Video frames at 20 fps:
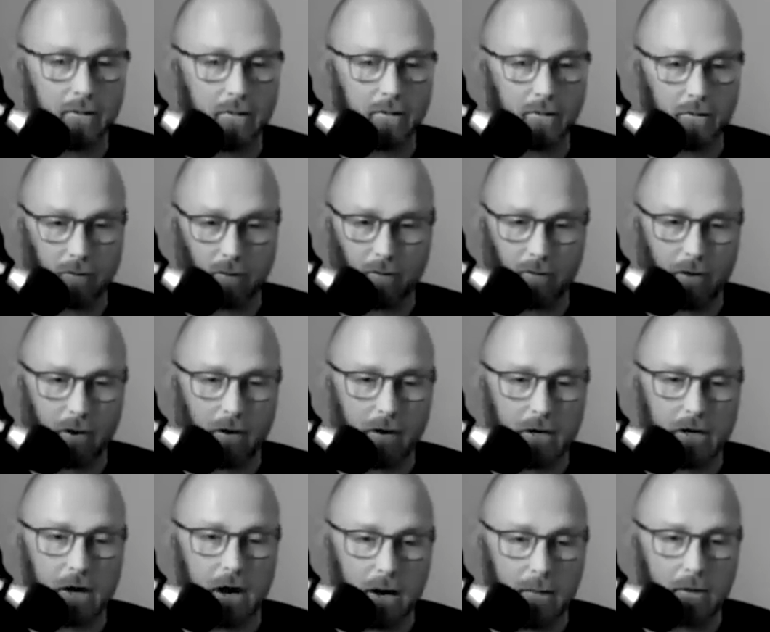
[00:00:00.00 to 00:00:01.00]
for very
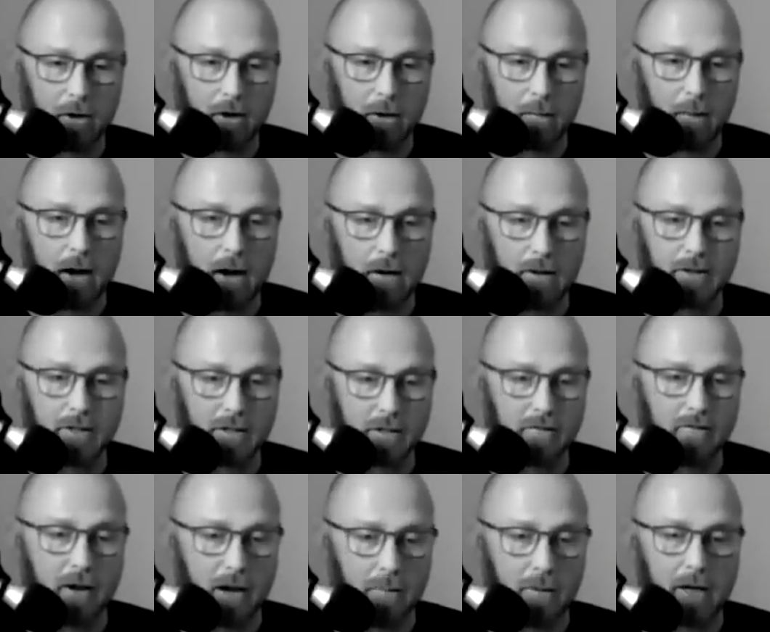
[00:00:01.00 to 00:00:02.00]
nominal amounts that his
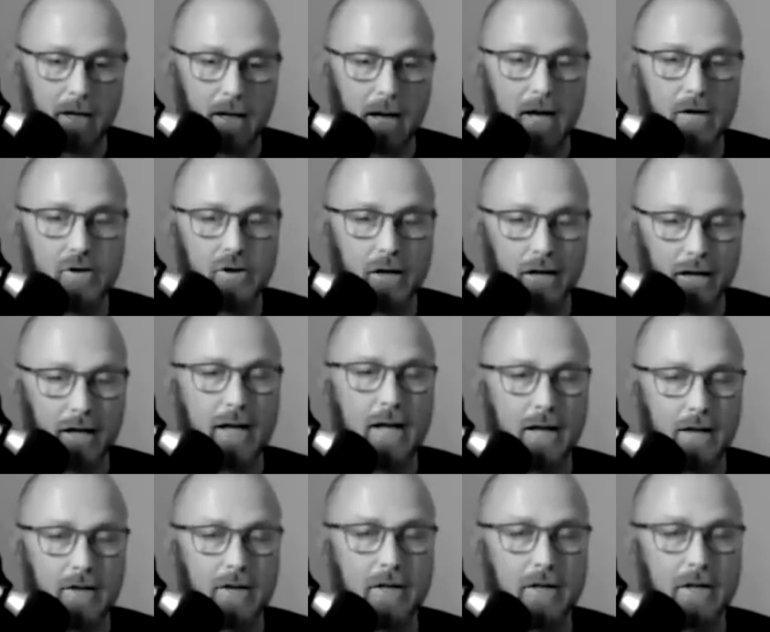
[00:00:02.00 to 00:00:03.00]
family can actually
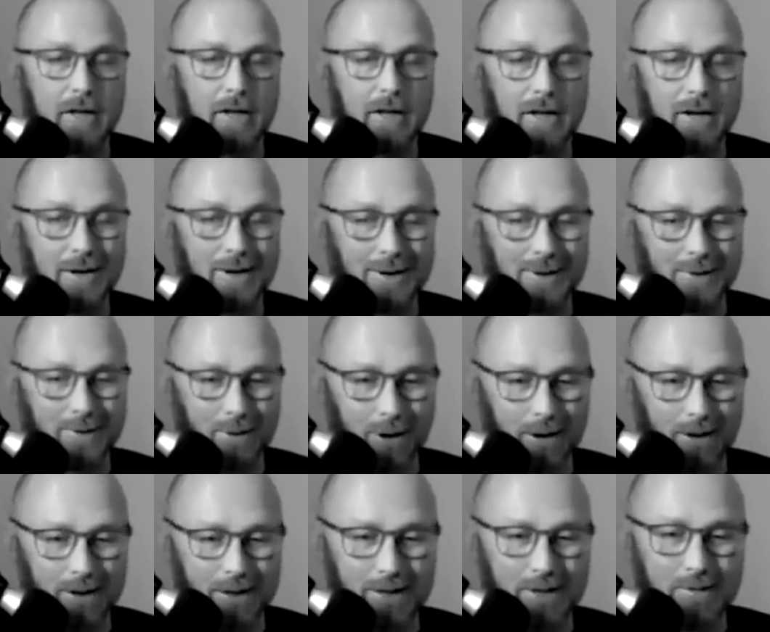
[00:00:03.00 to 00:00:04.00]
eat while
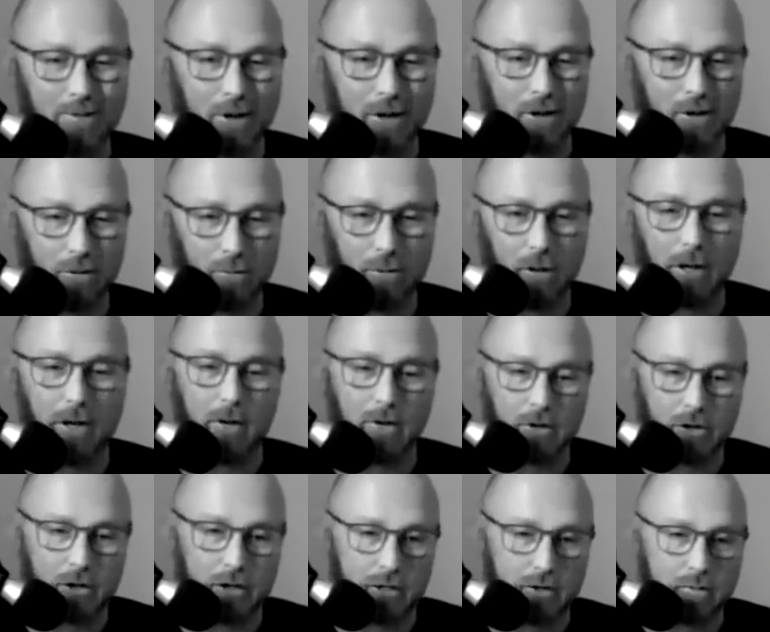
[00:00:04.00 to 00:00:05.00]
he's recuperating or
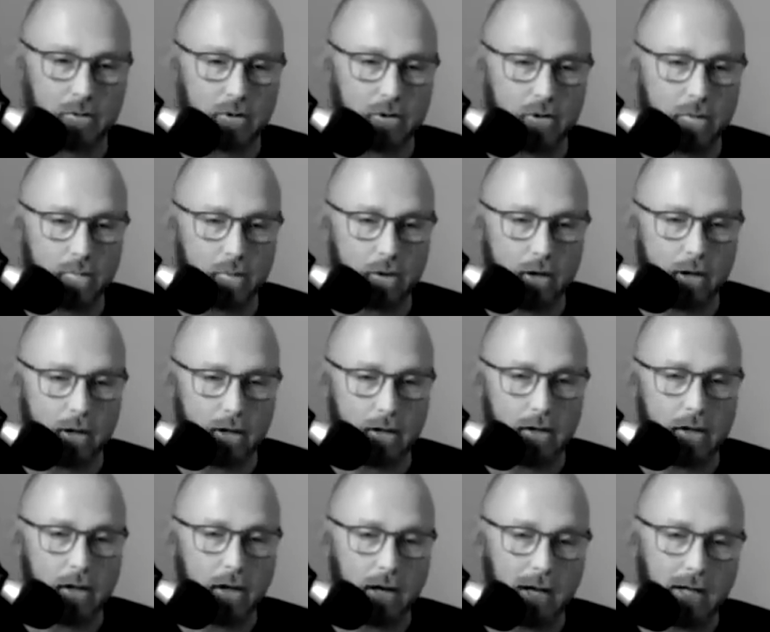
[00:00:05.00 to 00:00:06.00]
she's recuperating.
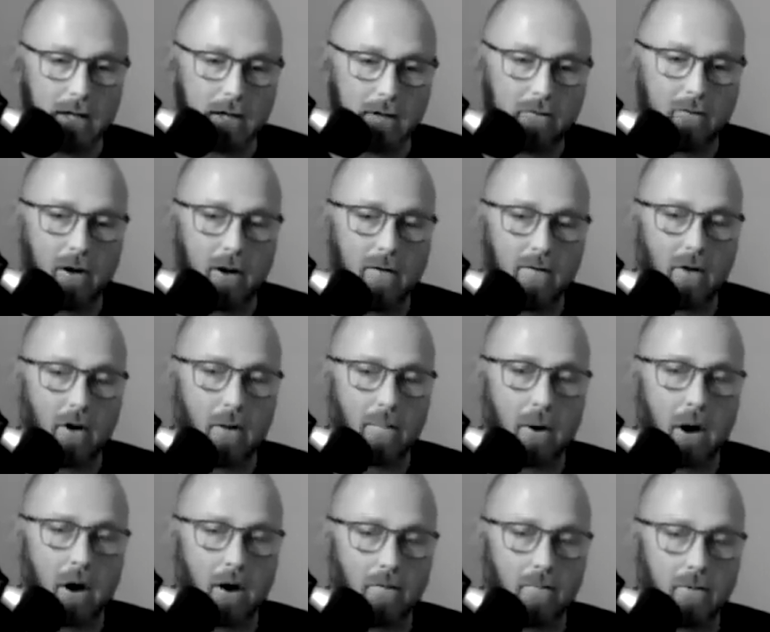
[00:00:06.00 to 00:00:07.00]
And that's very, very
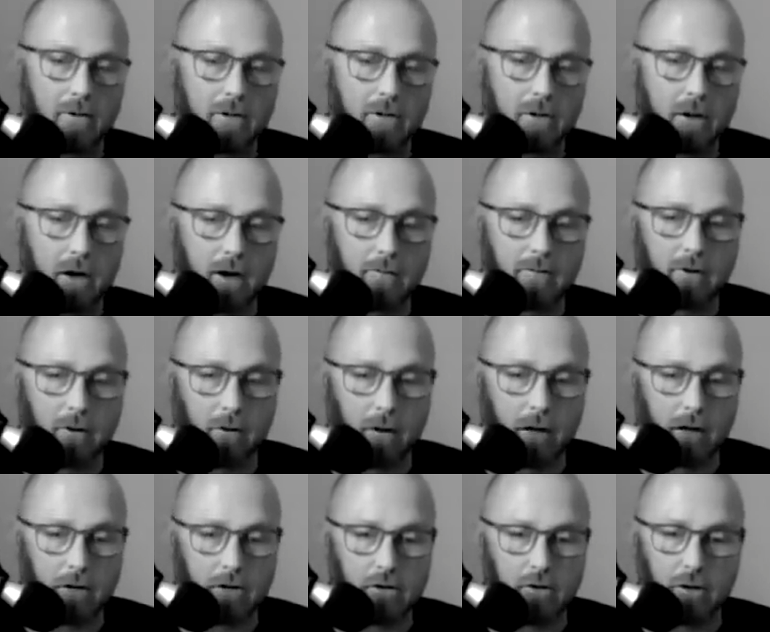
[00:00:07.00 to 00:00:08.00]
powerful stuff. So
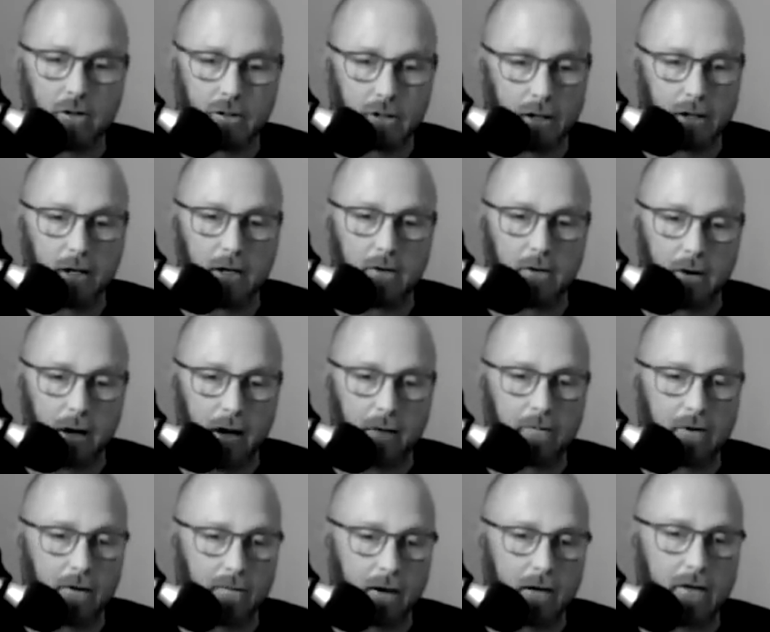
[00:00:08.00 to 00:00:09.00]
insurance, and again, you have
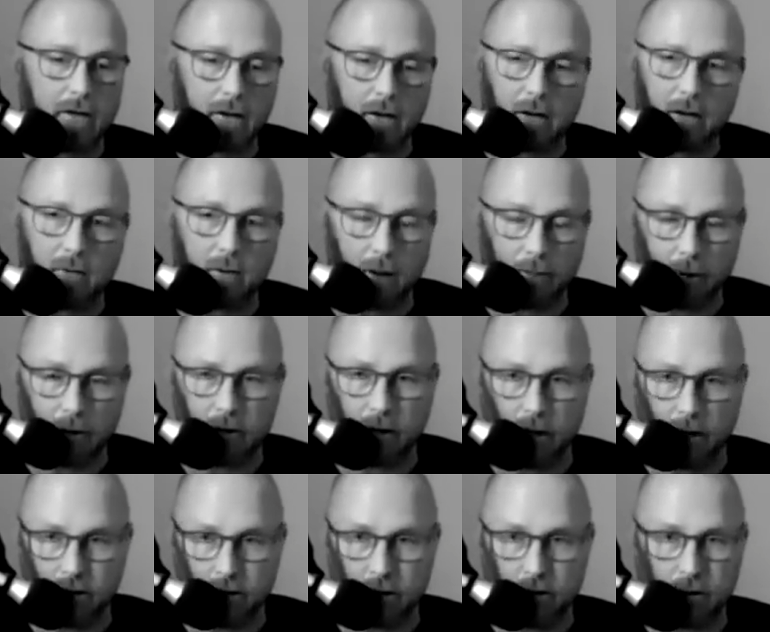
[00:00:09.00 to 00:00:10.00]
to have identity,
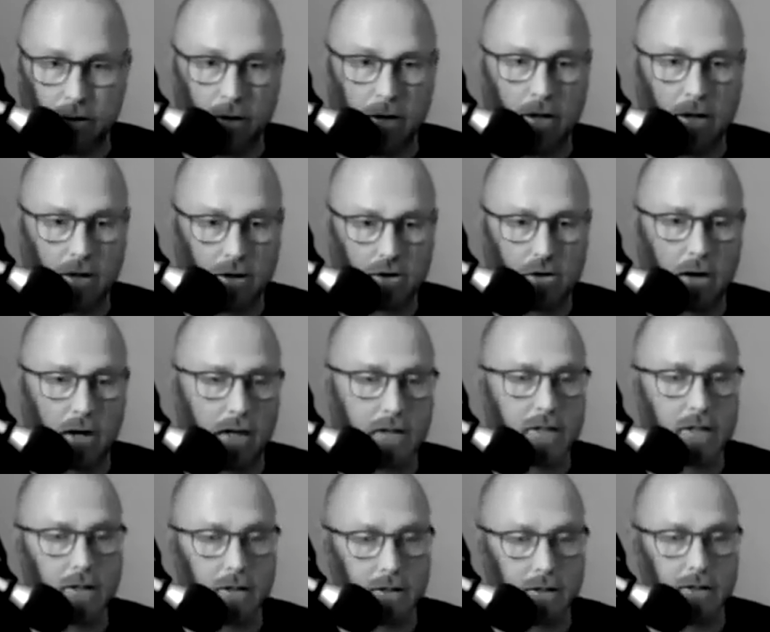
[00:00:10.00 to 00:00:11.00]
reputation, trust,
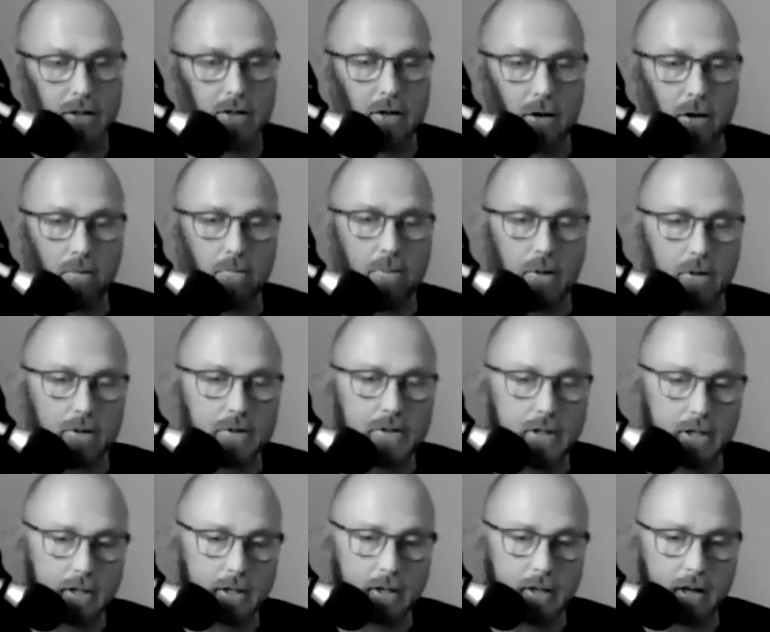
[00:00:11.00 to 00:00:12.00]
and this is all built
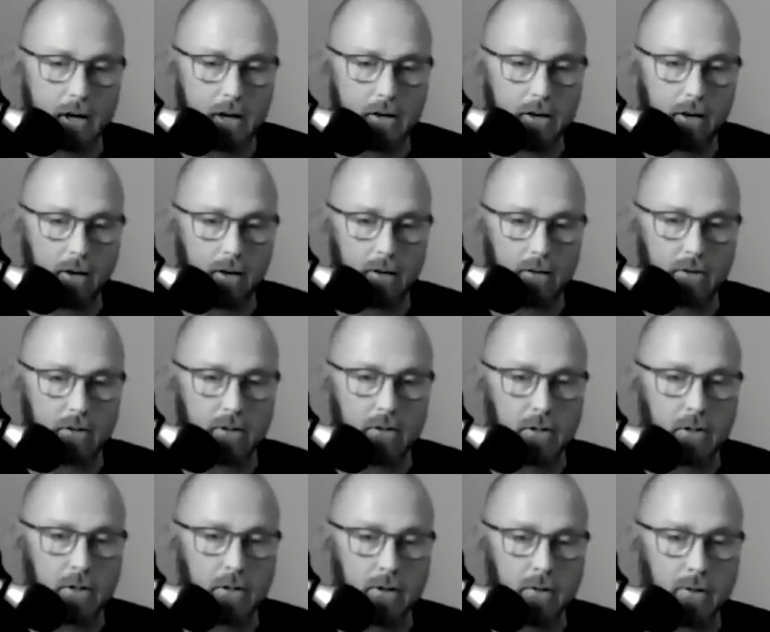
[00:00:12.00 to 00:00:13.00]
in how you use
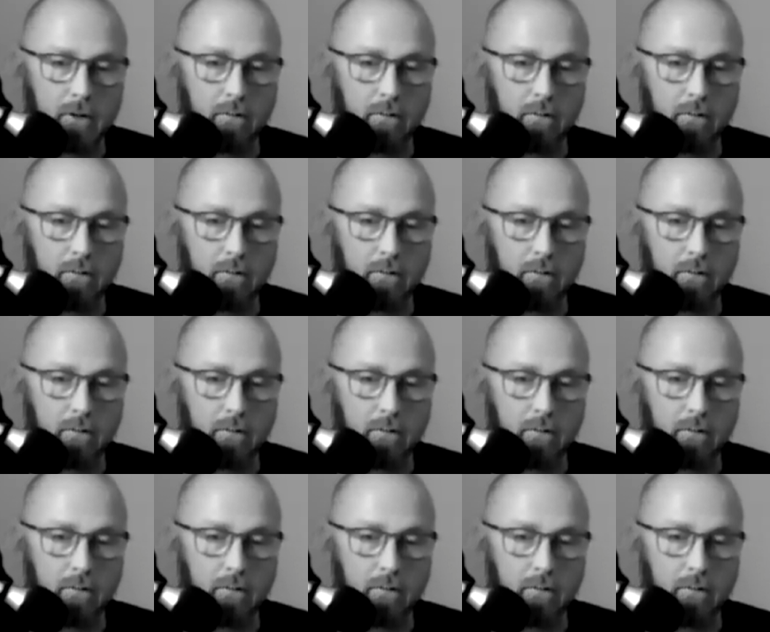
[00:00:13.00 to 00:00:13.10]
the